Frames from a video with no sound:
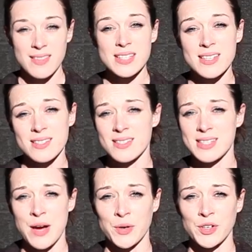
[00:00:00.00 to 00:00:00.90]
And this isn't
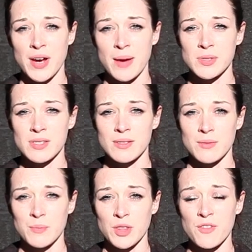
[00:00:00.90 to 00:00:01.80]
sour grapes,
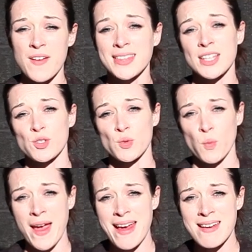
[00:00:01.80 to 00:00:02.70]
but the fact that
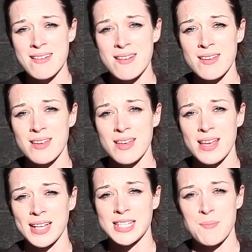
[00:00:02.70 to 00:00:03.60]
Dwayne
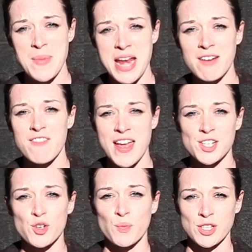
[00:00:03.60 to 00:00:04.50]
is the main
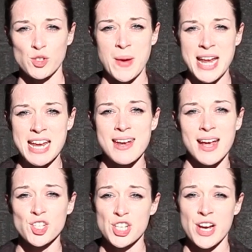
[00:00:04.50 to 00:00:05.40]
event at WrestleMania
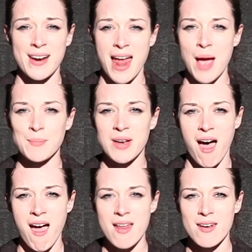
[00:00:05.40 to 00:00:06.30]
next year and I'm
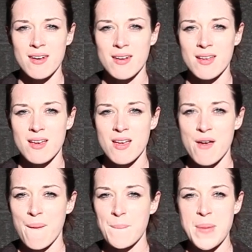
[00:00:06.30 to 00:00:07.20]
not,
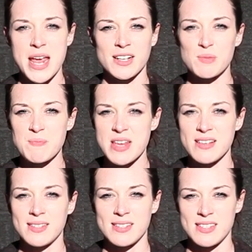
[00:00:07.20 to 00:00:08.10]
makes
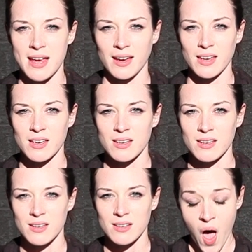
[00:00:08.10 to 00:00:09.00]
me sick.
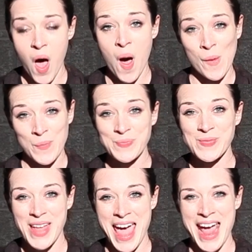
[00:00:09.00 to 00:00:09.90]
Oh,
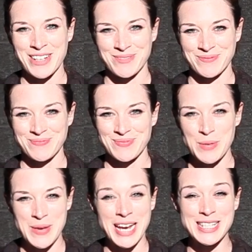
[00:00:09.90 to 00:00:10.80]
hey,
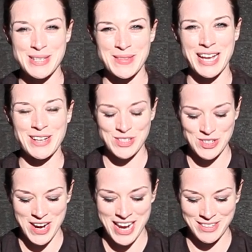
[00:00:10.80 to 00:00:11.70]
let me get something else
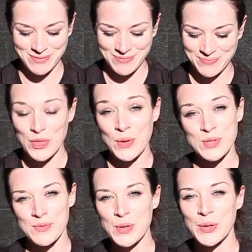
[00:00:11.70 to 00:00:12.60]
straight.
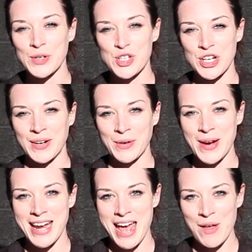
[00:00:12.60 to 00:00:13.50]
Those of you who are cheering
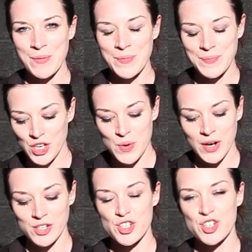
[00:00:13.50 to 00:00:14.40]
right now, you
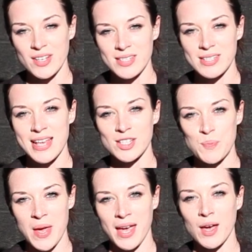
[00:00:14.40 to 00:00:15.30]
are just
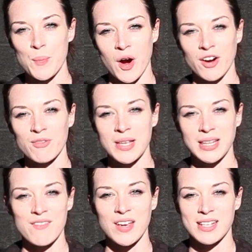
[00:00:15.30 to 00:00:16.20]
big a part of me
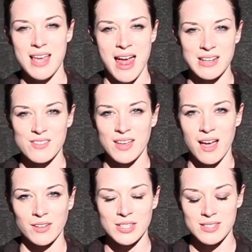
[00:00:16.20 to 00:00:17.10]
leaving as
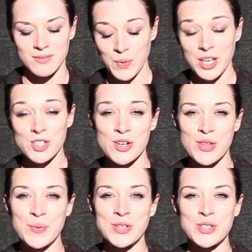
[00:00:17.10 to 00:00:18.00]
anything else, because
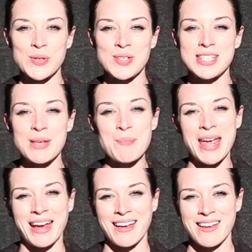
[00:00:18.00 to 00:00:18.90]
you're the ones who are
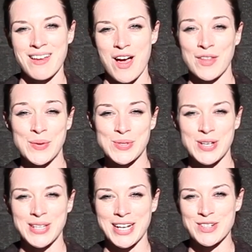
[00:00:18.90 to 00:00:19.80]
sipping on those
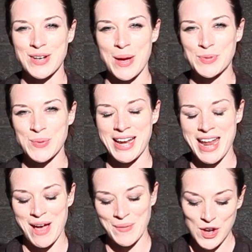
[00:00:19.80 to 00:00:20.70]
collector cups right
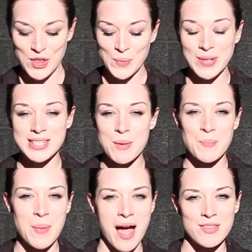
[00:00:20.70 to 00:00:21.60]
now. You're the ones
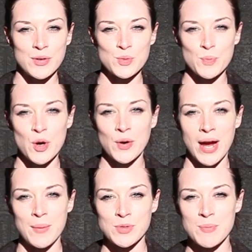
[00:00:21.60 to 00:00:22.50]
that buy those
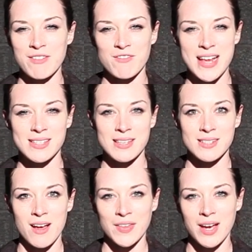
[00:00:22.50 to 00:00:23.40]
programs my face
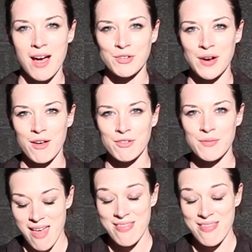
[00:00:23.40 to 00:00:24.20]
isn't on the cover of.